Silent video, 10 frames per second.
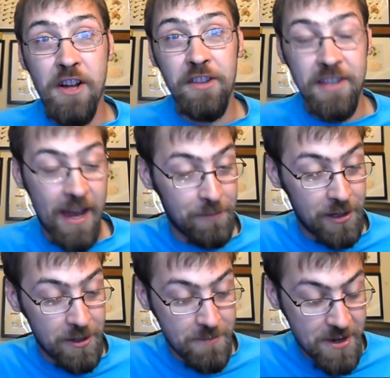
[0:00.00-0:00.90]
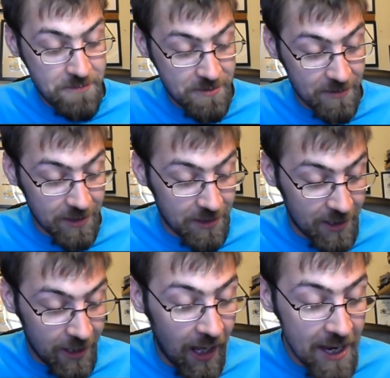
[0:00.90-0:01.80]
fart that's happening at the moment.
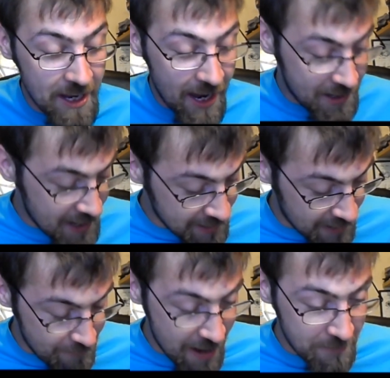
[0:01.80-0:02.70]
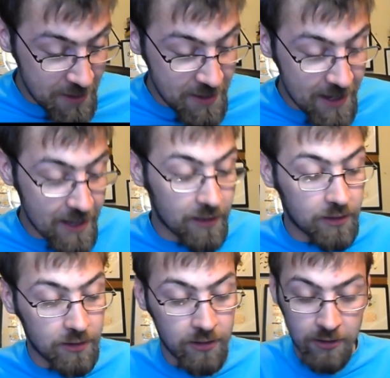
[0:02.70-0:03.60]
That's Lady N dancing round in there.
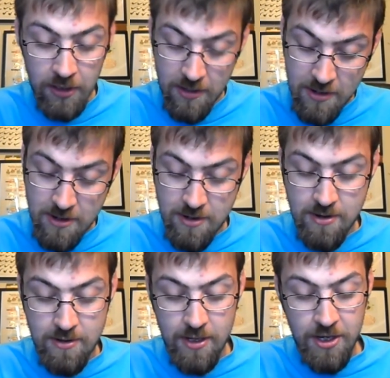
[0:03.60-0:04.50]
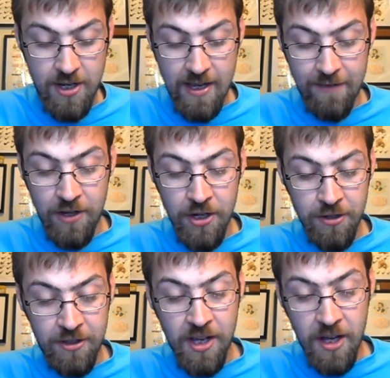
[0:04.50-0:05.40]
and she's having a
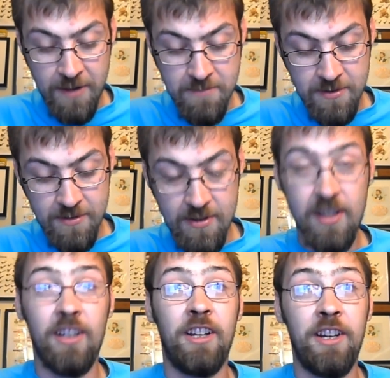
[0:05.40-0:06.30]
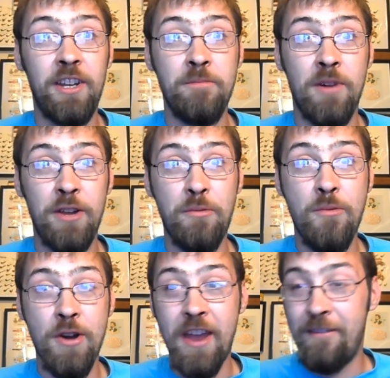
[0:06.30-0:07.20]
good time, and I don't
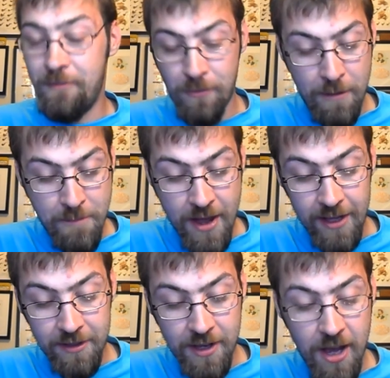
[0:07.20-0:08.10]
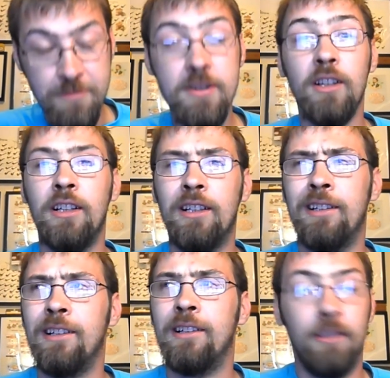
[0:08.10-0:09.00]
mind one bit. So,
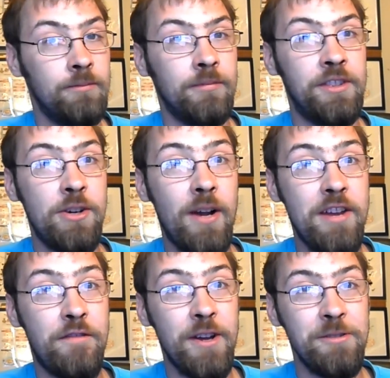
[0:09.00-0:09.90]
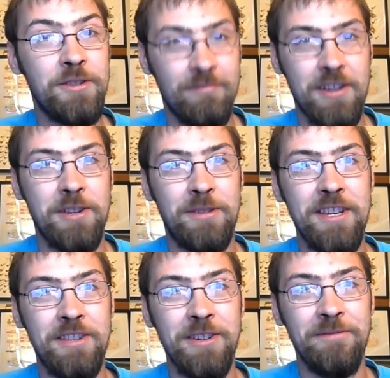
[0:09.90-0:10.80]
until later folks, I shall
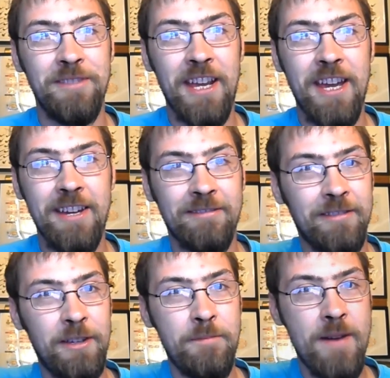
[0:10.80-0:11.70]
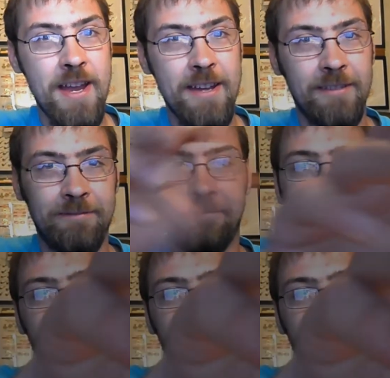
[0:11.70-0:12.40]
see you soon. Take care, good bait.